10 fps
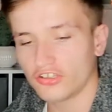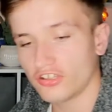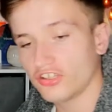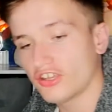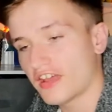
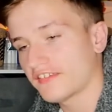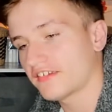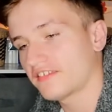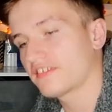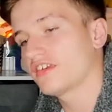done you guys
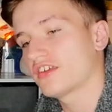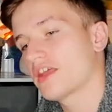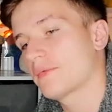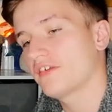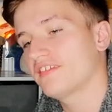like a
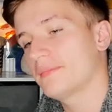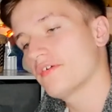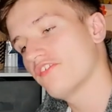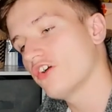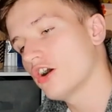skincare routine
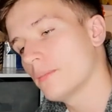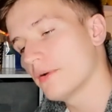before,